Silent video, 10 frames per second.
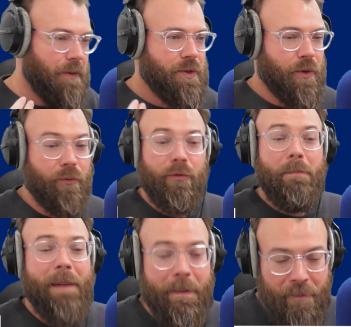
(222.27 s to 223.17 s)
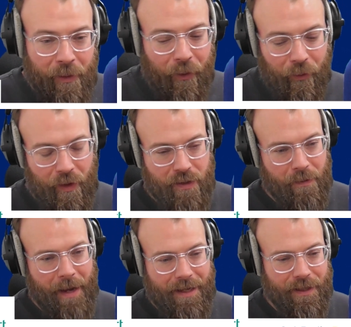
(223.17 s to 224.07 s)
sort of remember all those
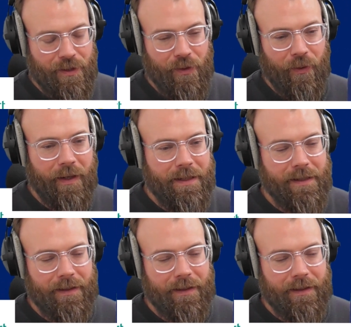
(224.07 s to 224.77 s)
amazing stories?